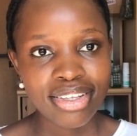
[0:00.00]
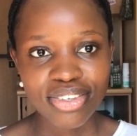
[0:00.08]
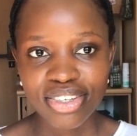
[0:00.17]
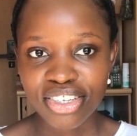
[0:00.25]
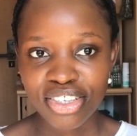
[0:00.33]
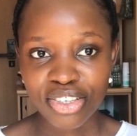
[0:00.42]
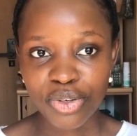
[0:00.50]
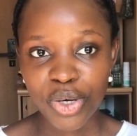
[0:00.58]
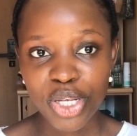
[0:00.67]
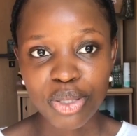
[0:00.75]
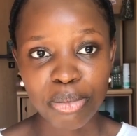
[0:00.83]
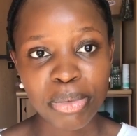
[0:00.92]
So this is
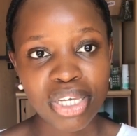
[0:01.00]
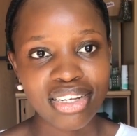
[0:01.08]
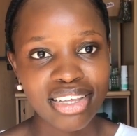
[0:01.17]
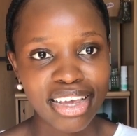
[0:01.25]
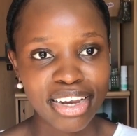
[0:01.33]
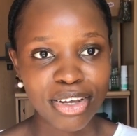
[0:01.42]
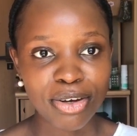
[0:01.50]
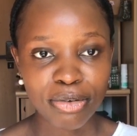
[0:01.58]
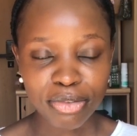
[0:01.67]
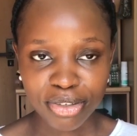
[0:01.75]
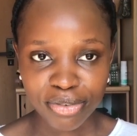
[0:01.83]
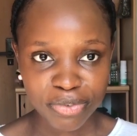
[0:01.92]
going to be the end
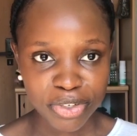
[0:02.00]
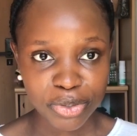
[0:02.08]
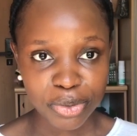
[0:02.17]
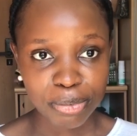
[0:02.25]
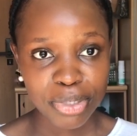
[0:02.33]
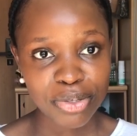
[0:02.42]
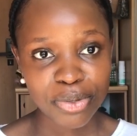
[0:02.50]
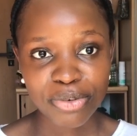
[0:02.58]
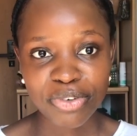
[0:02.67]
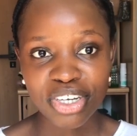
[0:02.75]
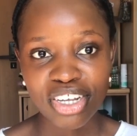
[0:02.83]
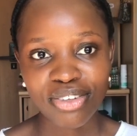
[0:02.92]
of this video. Please don't
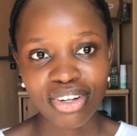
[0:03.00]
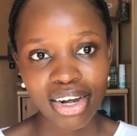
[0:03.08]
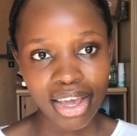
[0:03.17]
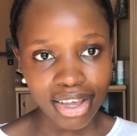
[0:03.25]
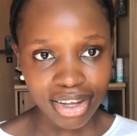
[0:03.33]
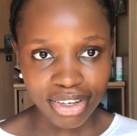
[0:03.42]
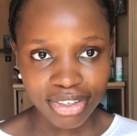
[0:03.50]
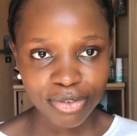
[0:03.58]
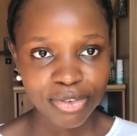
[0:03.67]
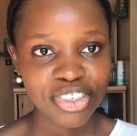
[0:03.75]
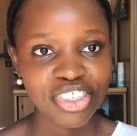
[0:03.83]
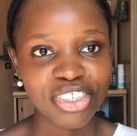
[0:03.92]
forget to like,
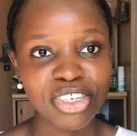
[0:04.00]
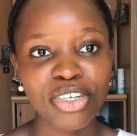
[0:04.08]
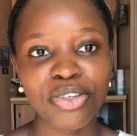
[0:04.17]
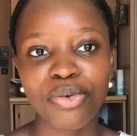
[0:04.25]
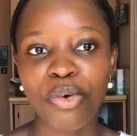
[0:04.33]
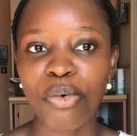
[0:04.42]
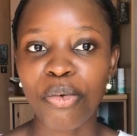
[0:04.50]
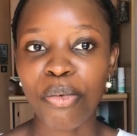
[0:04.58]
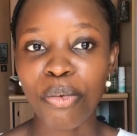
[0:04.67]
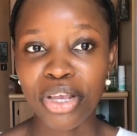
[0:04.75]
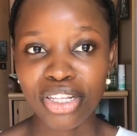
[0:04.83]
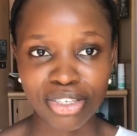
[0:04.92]
share
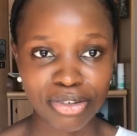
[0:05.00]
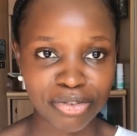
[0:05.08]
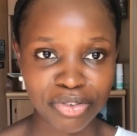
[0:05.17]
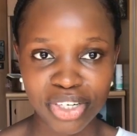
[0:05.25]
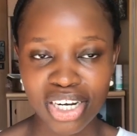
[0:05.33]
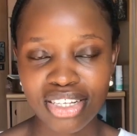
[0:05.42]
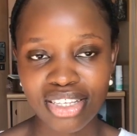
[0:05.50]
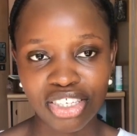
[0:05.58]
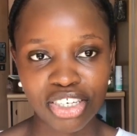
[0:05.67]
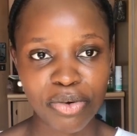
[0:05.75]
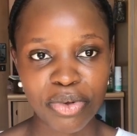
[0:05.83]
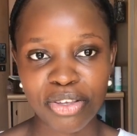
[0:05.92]
with your friends,
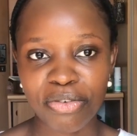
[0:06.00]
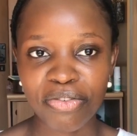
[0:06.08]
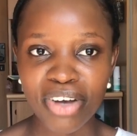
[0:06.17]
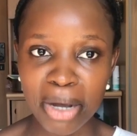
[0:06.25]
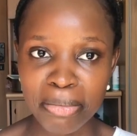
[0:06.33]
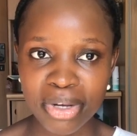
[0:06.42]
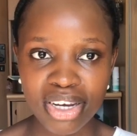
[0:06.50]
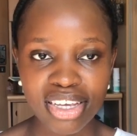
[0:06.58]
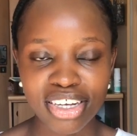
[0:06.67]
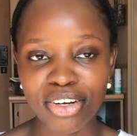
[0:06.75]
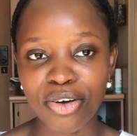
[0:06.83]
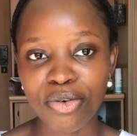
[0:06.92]
share with your family,
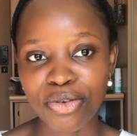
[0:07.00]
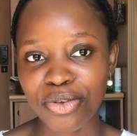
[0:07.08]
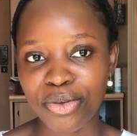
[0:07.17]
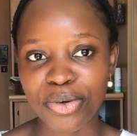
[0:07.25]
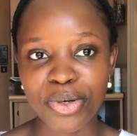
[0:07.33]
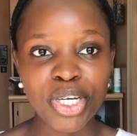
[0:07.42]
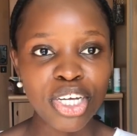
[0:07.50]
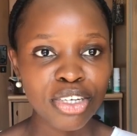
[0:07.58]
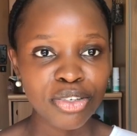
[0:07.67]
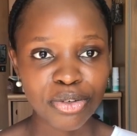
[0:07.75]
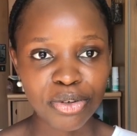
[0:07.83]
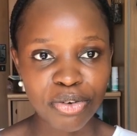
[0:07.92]
and also
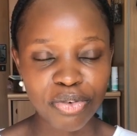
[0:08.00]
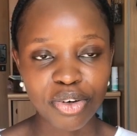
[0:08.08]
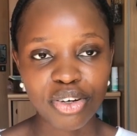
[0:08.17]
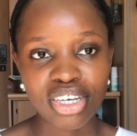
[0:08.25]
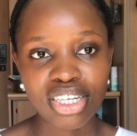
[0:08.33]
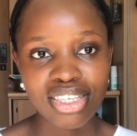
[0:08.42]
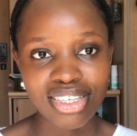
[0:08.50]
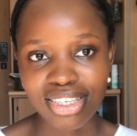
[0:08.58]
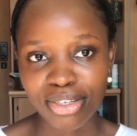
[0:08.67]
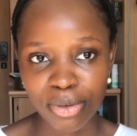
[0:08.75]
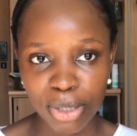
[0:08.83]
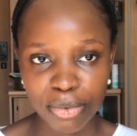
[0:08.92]
do not forget to
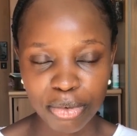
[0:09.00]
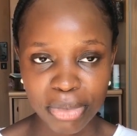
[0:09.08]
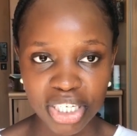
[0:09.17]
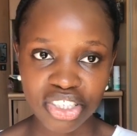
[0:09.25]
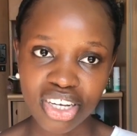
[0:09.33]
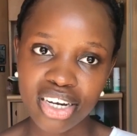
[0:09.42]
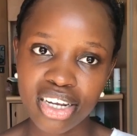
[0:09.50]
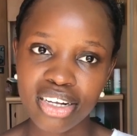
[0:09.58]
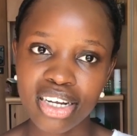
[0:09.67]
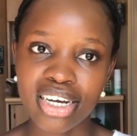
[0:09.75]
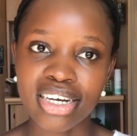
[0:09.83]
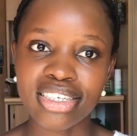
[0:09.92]
subscribe to my channel,
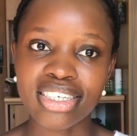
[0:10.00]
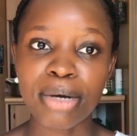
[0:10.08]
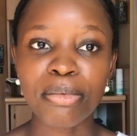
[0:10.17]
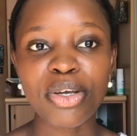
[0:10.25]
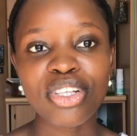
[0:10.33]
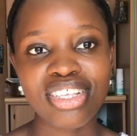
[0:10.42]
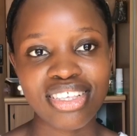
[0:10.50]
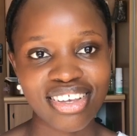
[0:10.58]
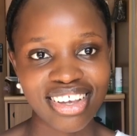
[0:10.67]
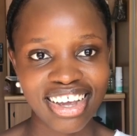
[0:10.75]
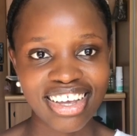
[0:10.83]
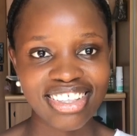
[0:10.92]
and I'm going to see
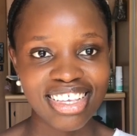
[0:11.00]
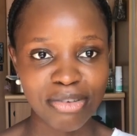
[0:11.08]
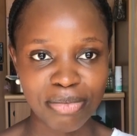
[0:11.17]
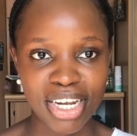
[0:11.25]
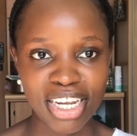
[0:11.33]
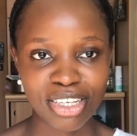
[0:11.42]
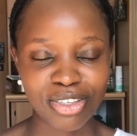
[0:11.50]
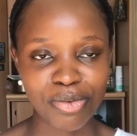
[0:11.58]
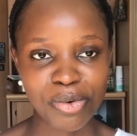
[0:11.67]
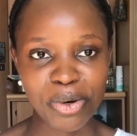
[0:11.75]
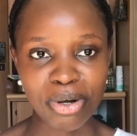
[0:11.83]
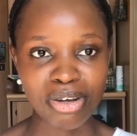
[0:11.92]
you guys in my next
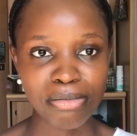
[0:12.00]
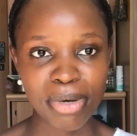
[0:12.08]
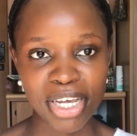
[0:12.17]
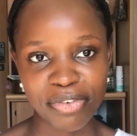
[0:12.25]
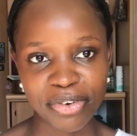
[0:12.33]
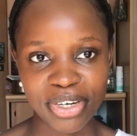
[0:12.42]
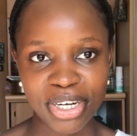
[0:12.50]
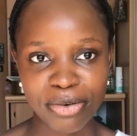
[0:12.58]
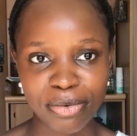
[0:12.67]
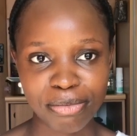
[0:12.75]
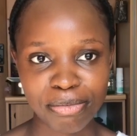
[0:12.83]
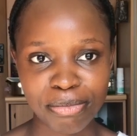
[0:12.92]
one. Bye for now.